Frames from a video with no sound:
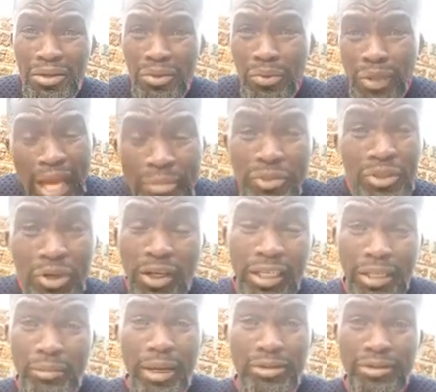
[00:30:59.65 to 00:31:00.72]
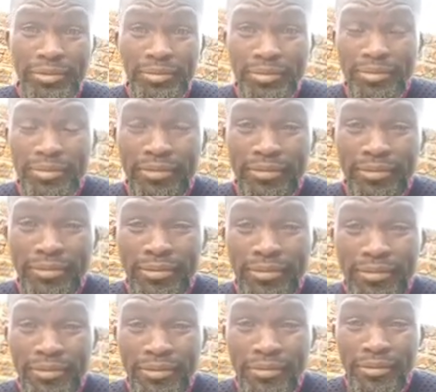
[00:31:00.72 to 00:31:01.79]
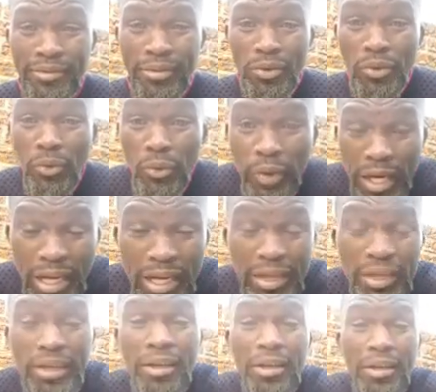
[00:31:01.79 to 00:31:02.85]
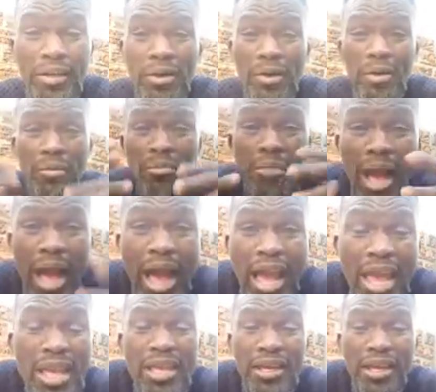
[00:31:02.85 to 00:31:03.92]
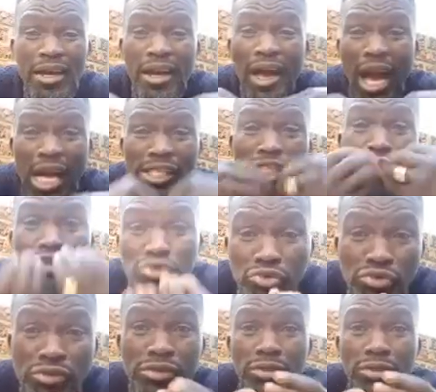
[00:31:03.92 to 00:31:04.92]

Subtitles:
will I be talking about? Will my astute,